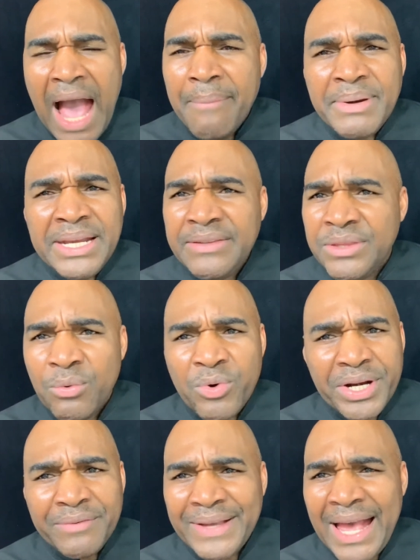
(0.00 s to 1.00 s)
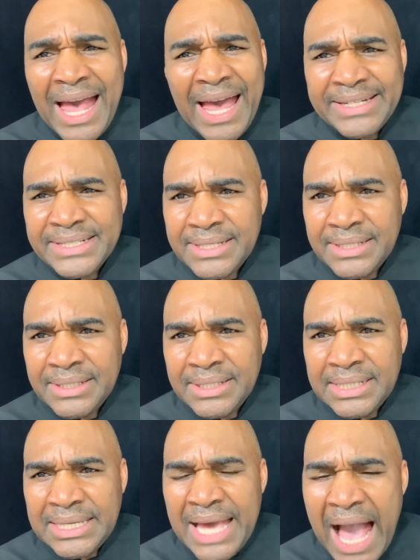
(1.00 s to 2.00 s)
I believe the Word of God.
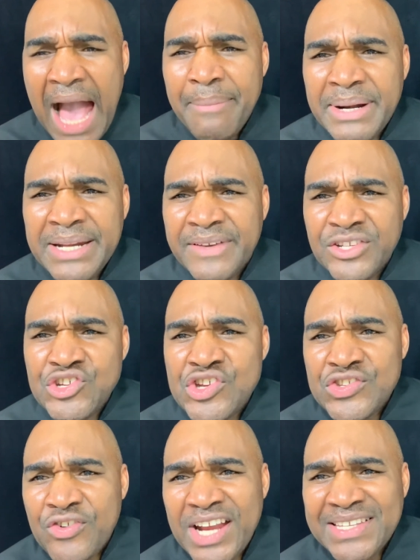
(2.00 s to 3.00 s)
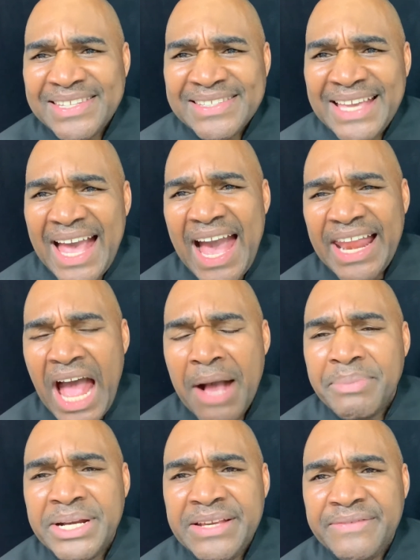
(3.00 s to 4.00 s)
I believe that Jesus Christ is God. I
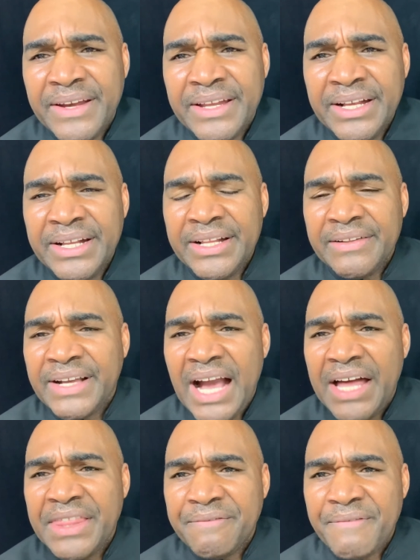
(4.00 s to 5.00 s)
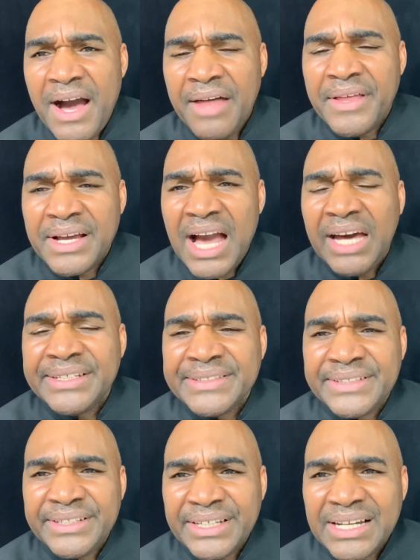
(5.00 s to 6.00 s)
believe that God the Father, God the
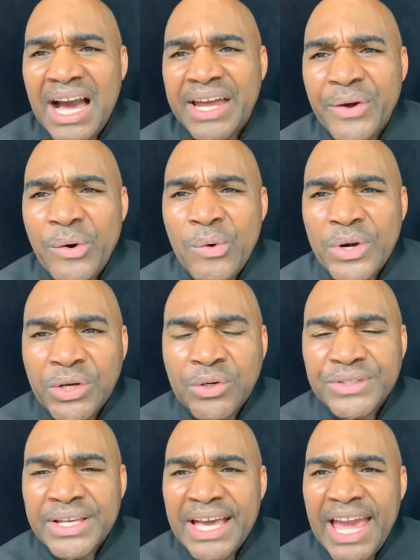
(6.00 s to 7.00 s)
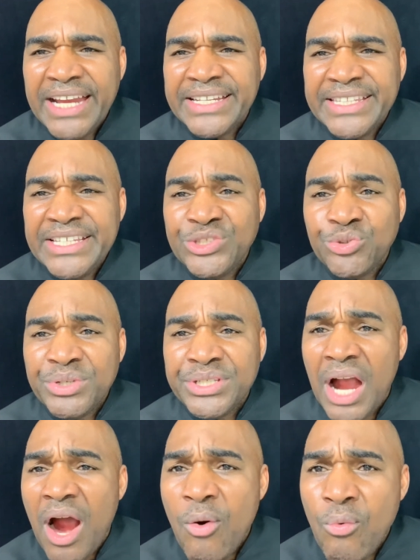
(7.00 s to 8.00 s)
Son, and God the Holy Ghost, and these three
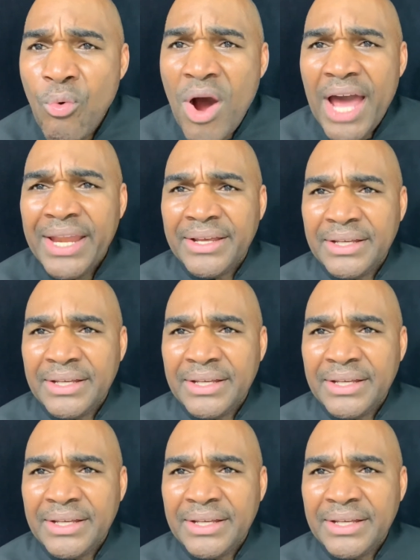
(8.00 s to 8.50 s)
are one.